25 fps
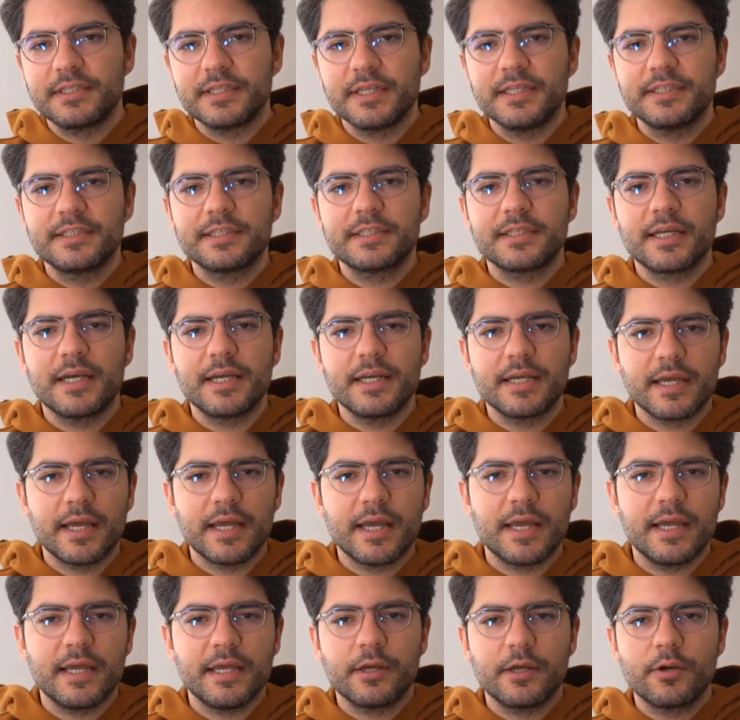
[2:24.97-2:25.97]
It's like
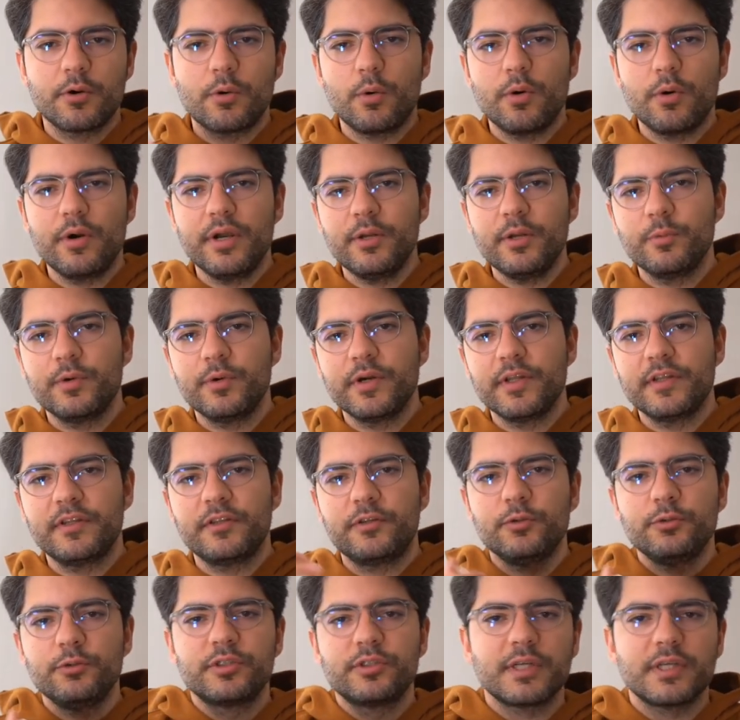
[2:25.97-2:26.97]
a coin with
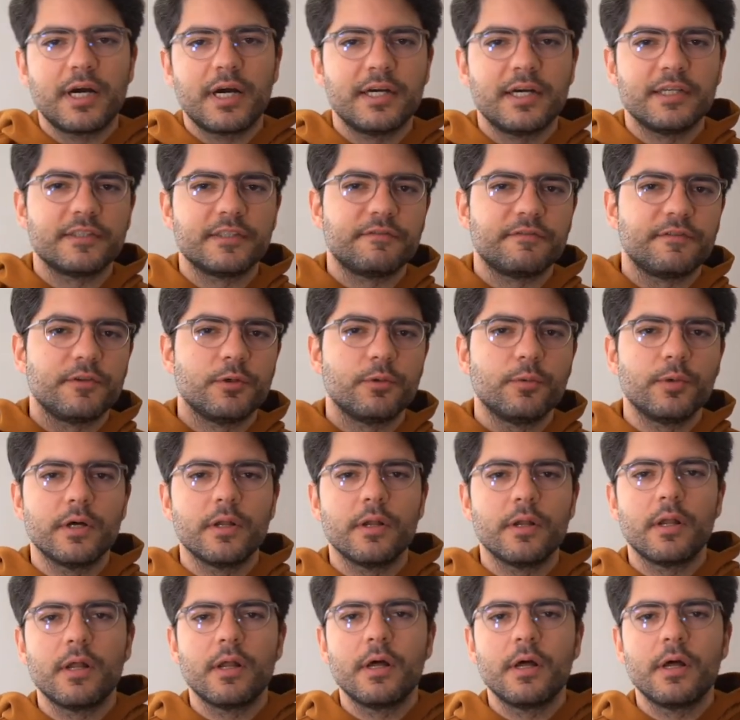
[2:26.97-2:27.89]
two sides, if you will.